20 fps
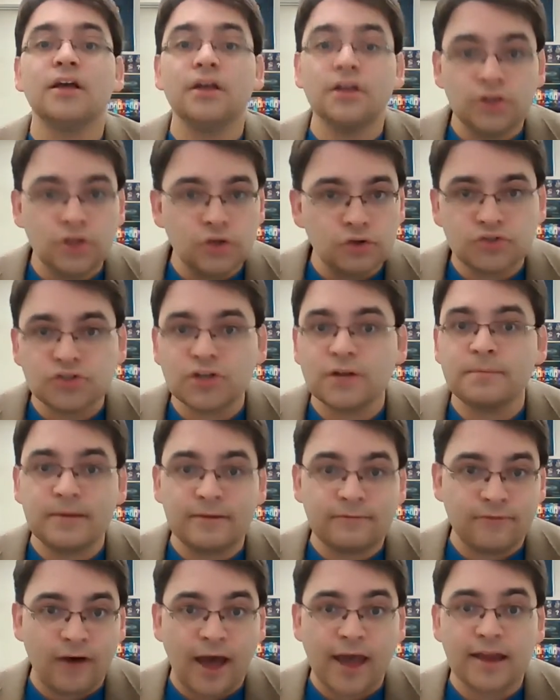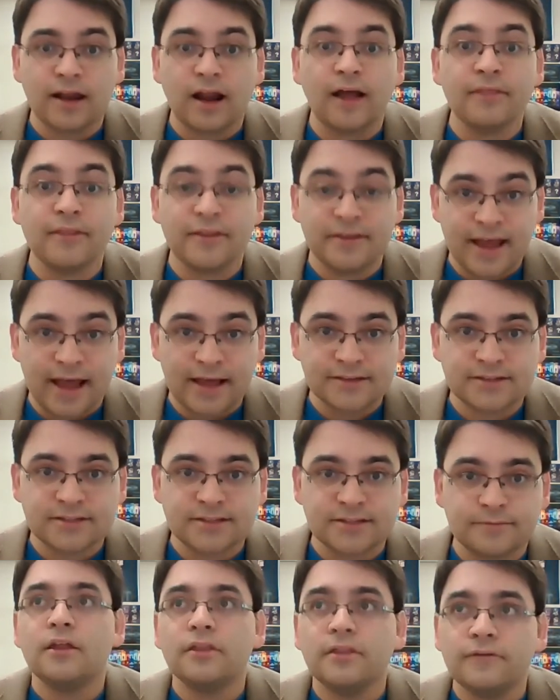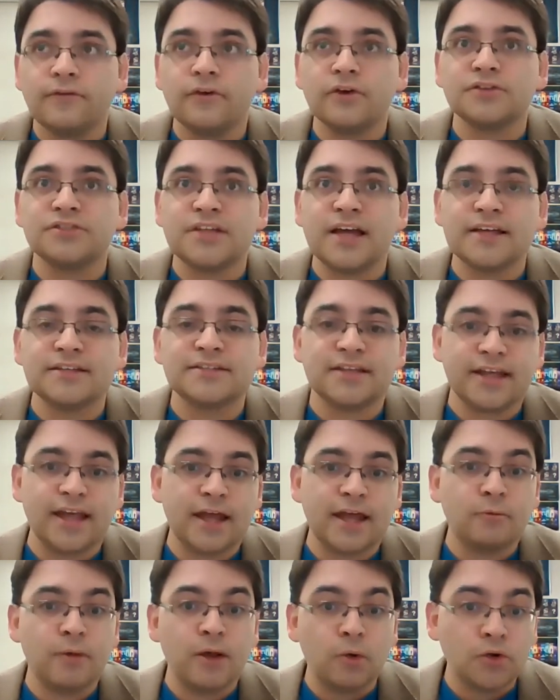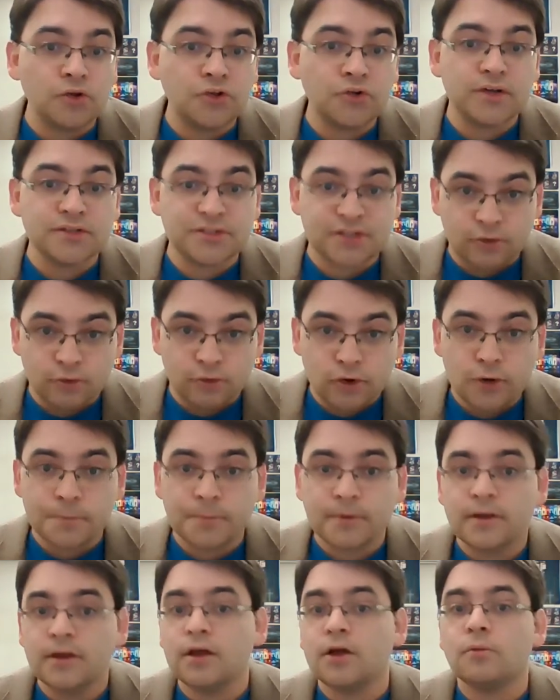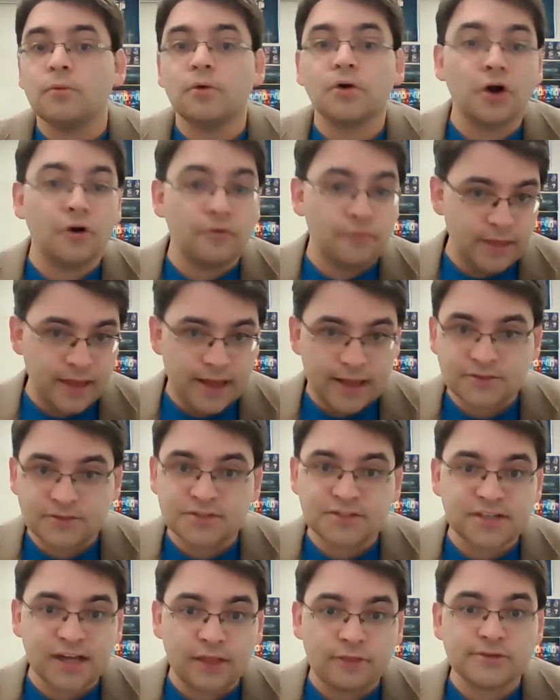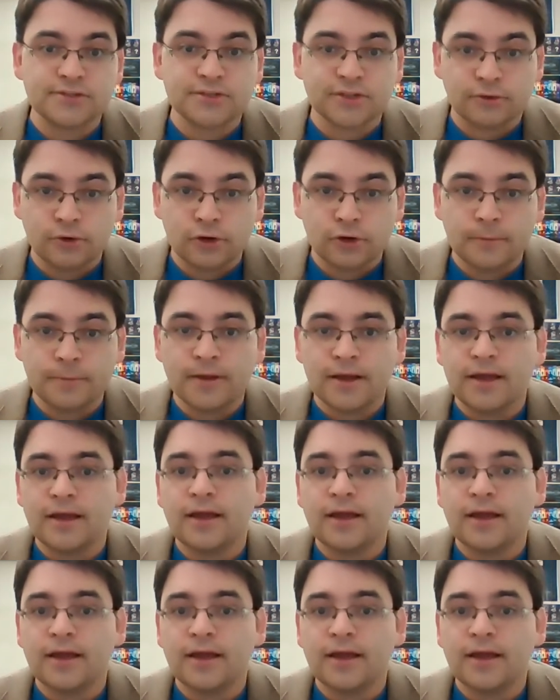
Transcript: you should be fine on the test. The first test, again, we will do as a group. We'll go over the answers together as a group.